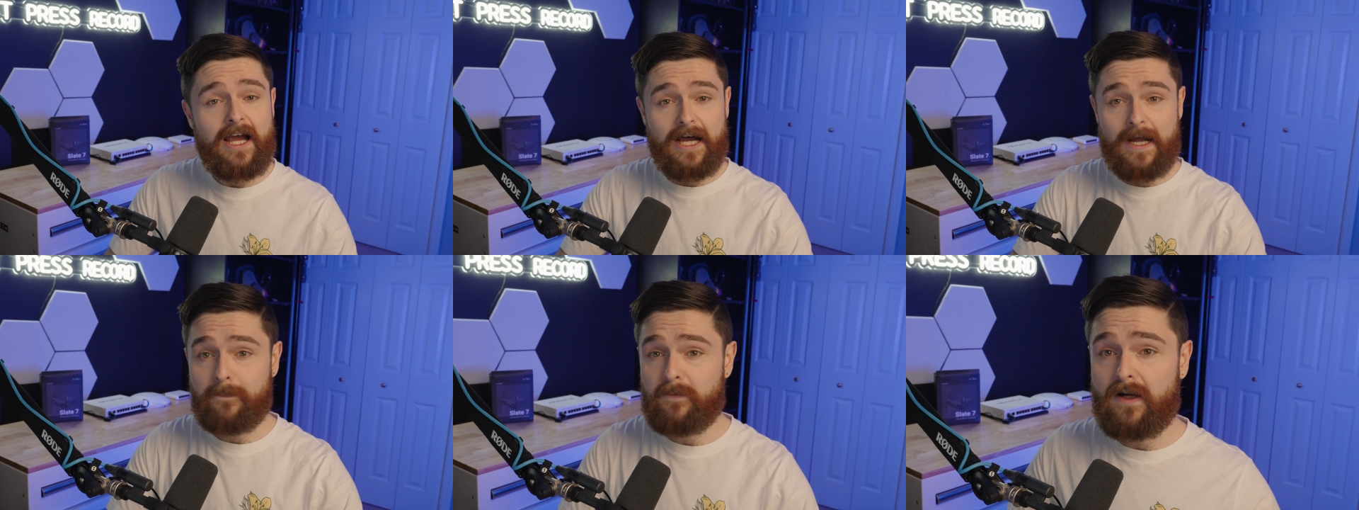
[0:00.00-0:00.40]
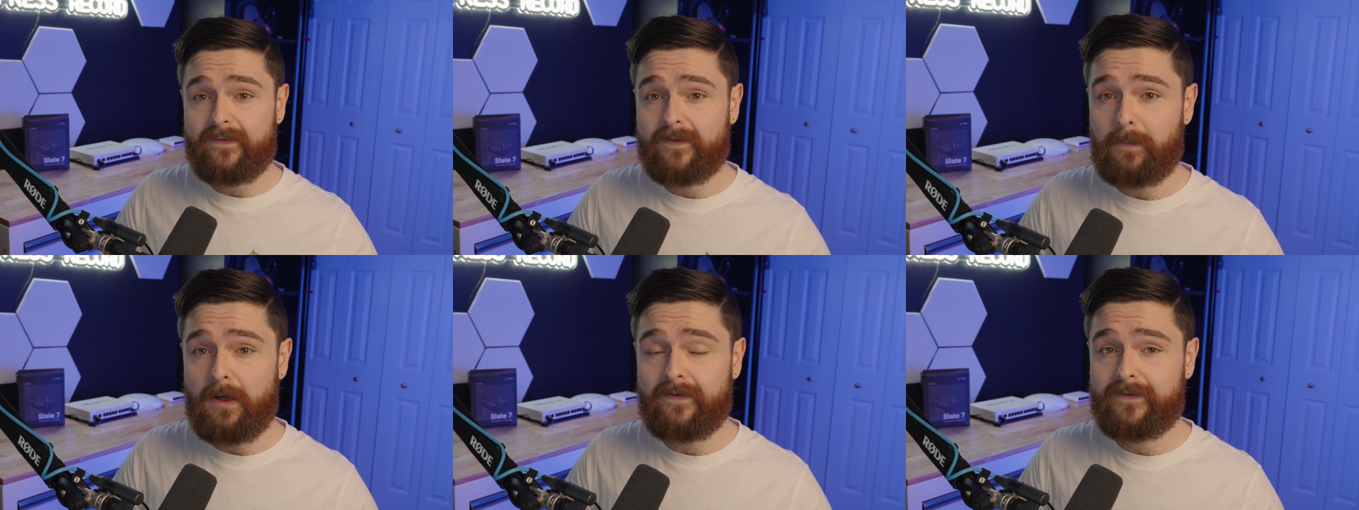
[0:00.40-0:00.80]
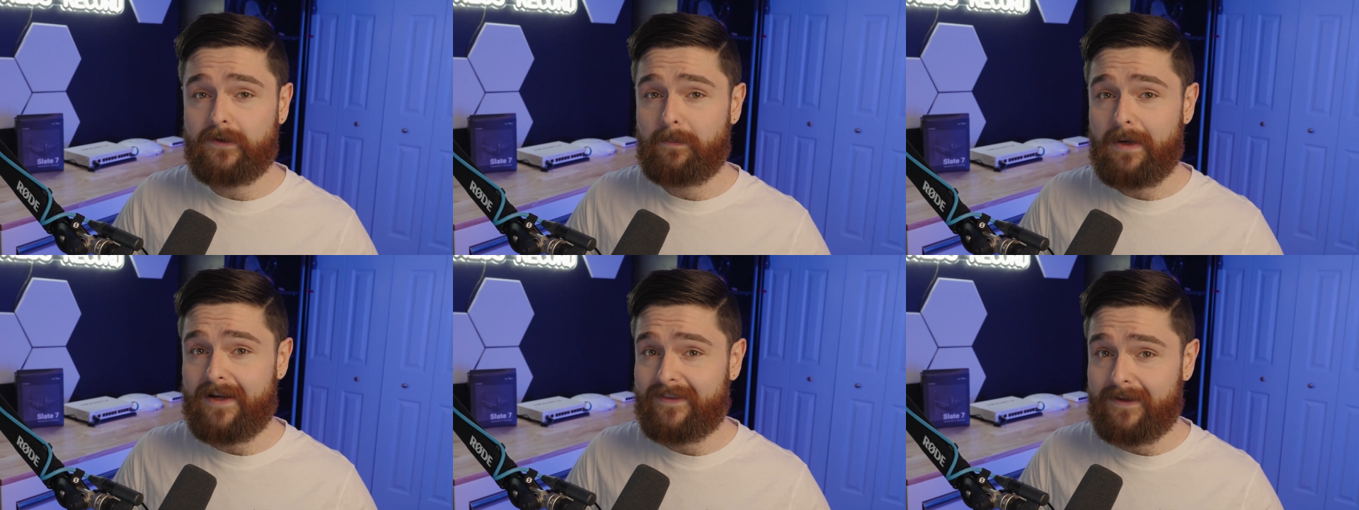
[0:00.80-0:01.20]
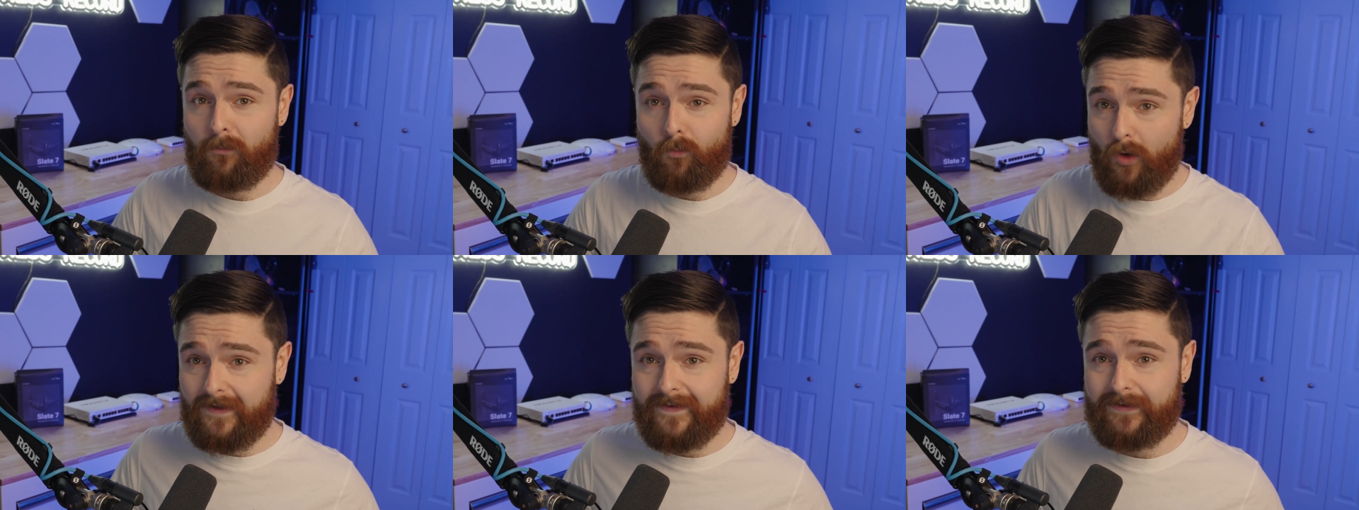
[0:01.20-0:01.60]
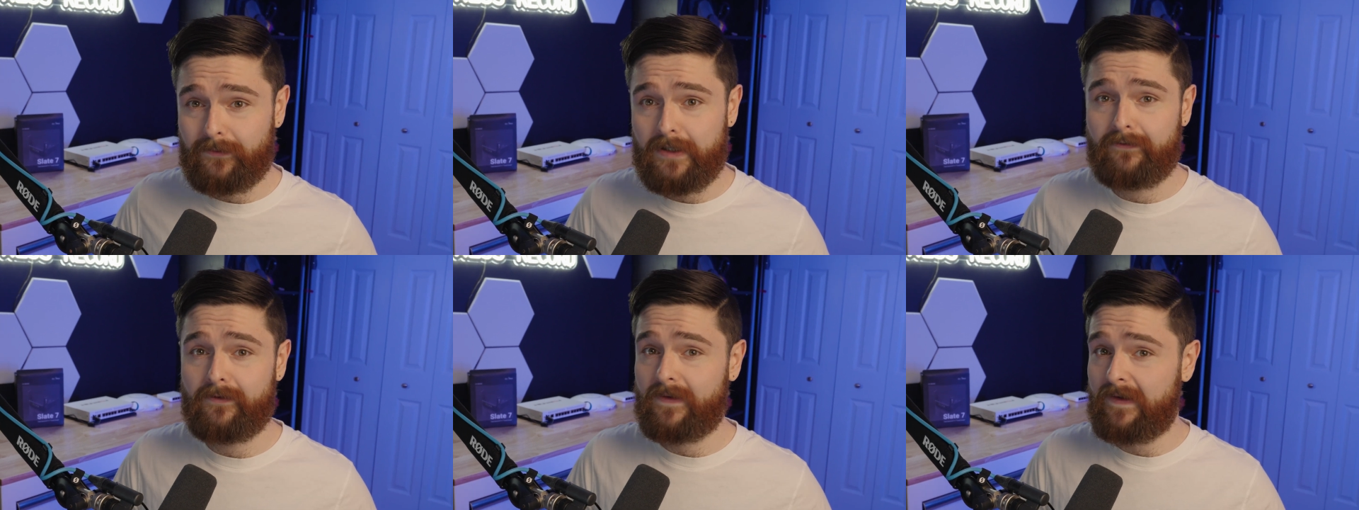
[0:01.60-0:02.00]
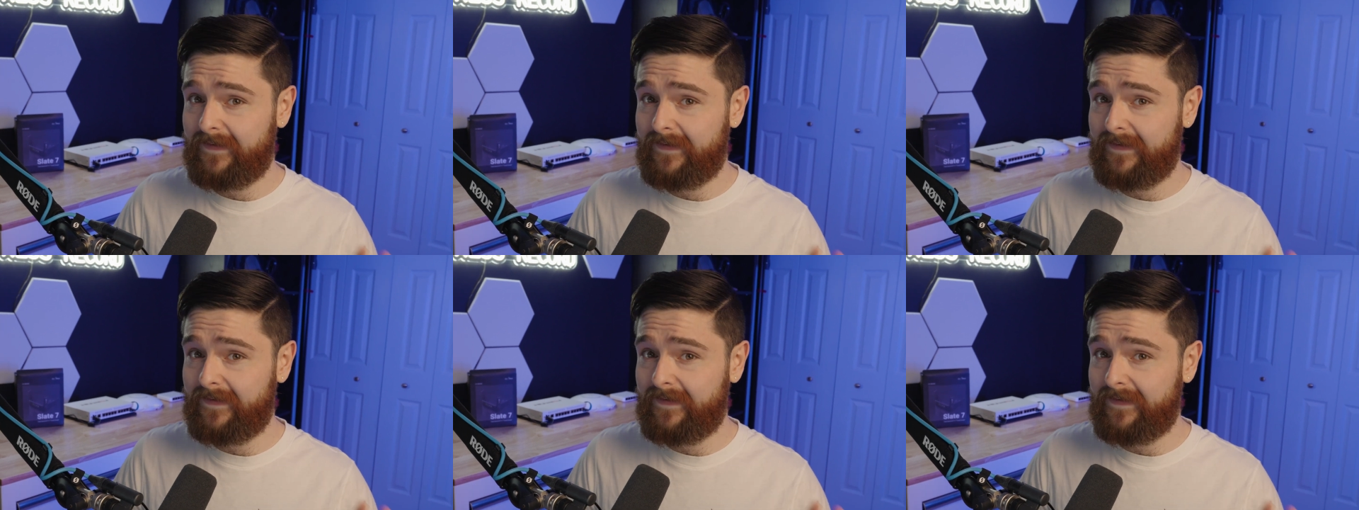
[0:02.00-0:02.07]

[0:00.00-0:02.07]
I'm not sponsored by them whatsoever.